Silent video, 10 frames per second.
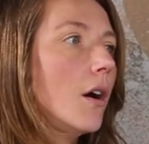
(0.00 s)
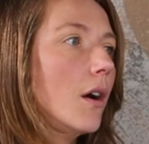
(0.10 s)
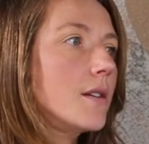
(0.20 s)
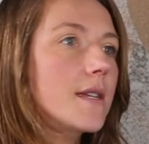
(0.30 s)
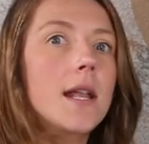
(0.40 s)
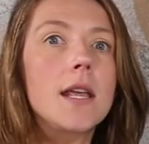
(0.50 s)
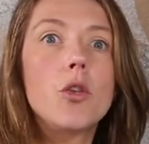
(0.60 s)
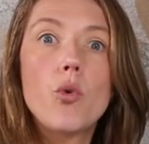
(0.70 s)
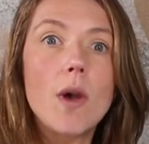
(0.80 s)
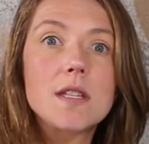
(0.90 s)
are selling
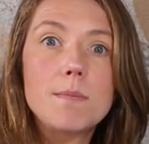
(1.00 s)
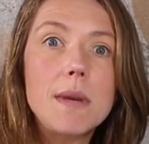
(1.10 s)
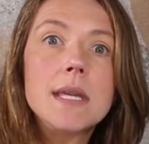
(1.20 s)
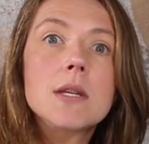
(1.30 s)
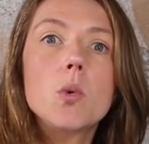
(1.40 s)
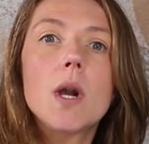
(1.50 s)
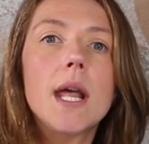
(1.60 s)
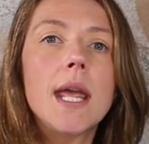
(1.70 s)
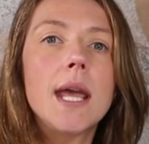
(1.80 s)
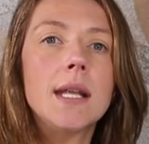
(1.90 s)
USBs
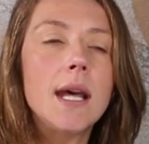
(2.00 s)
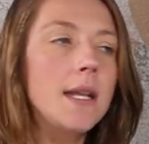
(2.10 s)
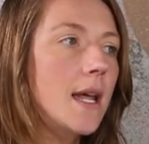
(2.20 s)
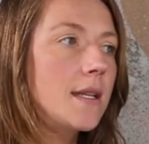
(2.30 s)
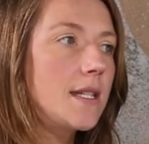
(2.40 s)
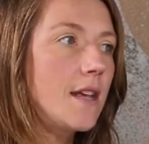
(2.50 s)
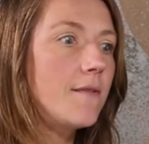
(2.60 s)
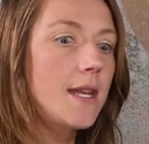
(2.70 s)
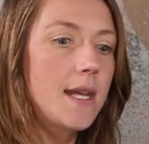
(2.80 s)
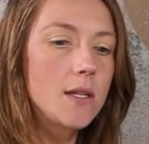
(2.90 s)
only and, and, and
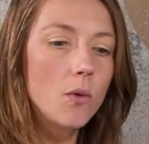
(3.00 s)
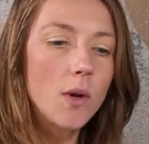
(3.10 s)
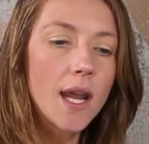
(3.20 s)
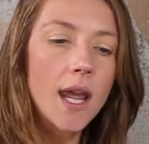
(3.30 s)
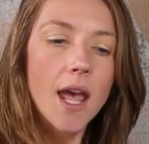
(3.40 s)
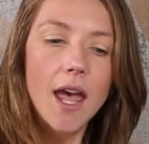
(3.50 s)
DVDs only.